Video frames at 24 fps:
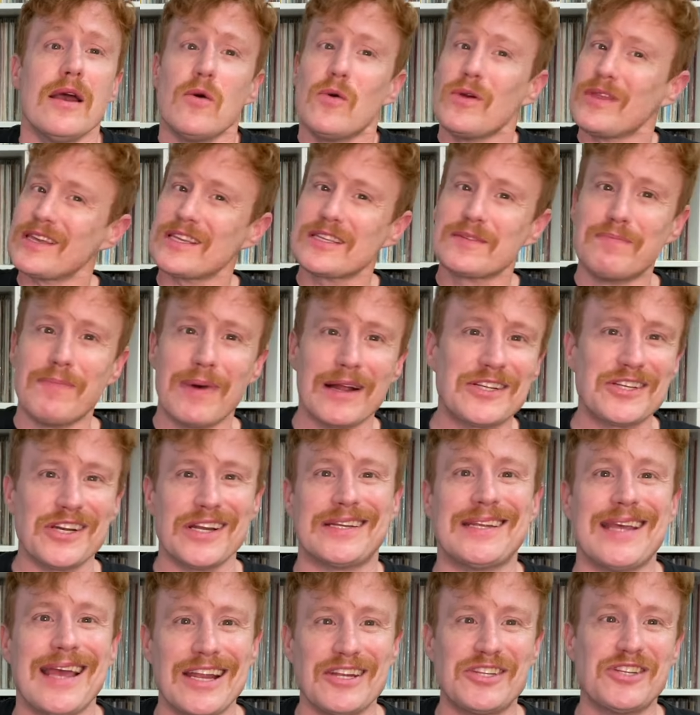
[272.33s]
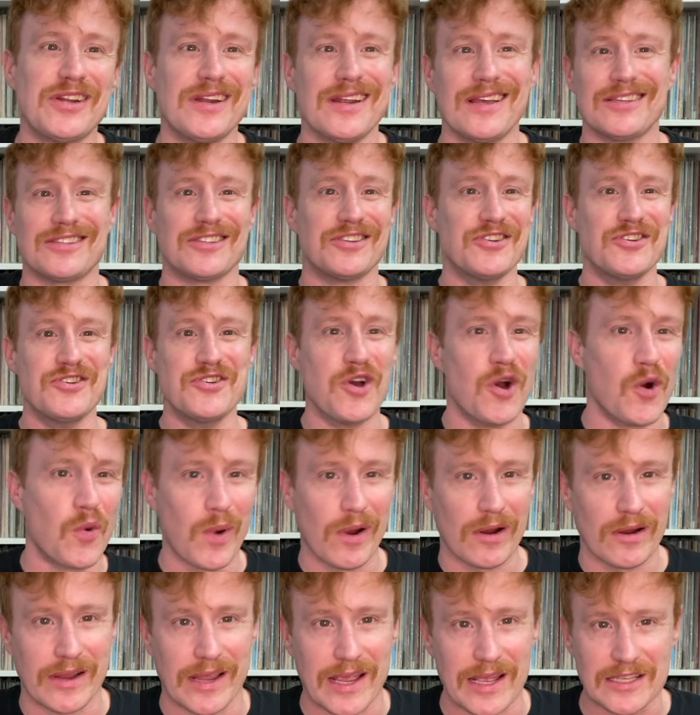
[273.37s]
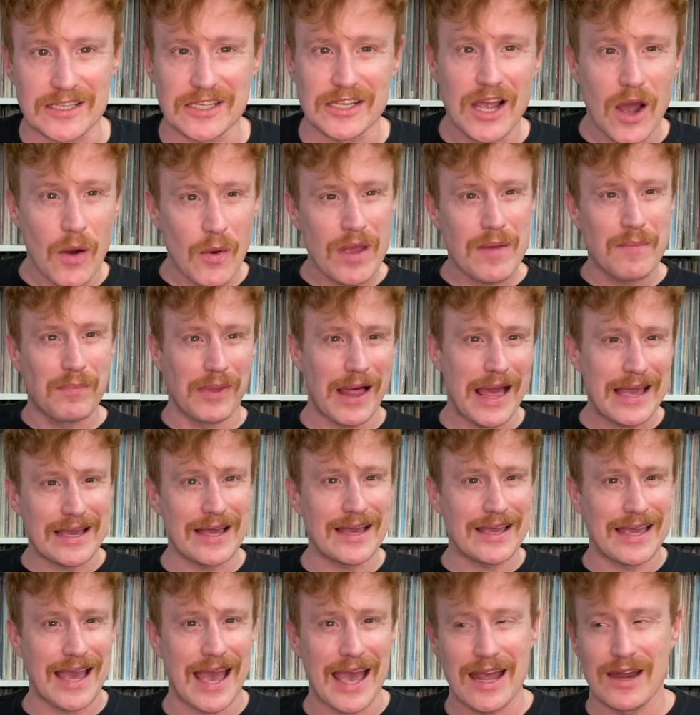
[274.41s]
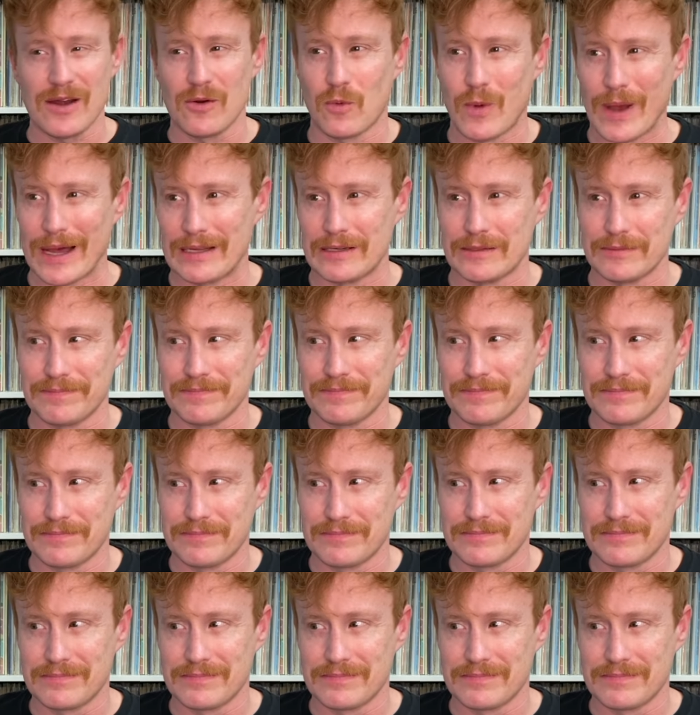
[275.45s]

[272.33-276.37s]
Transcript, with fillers: With as much attention as Nowhere gets, going blank again, well,